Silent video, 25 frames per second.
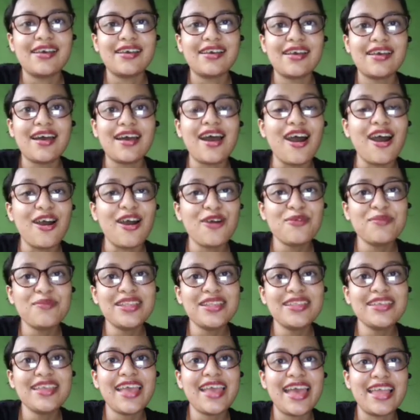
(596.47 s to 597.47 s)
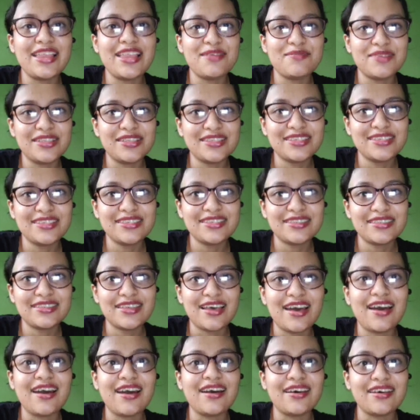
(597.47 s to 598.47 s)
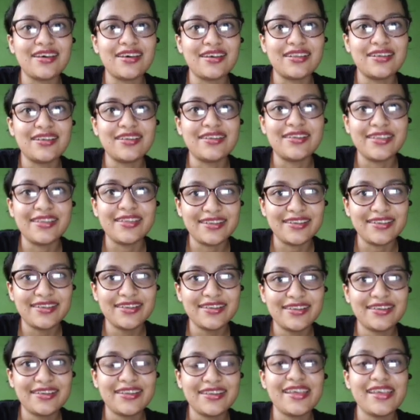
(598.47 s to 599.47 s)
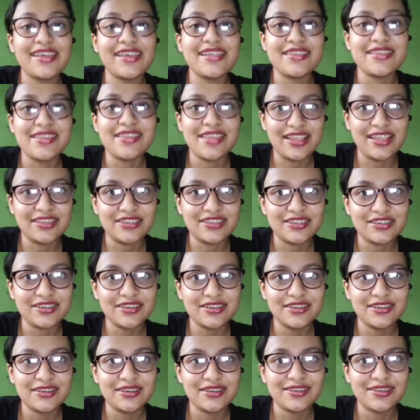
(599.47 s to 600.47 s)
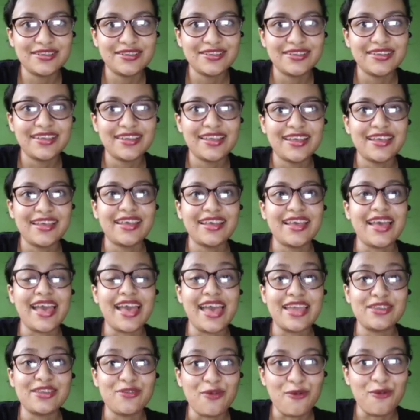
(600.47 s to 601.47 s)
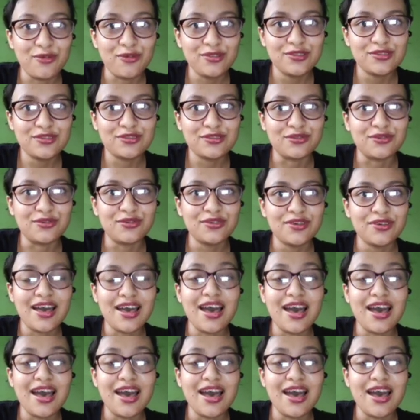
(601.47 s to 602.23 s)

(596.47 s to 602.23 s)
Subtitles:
how many elements are there in nature, and also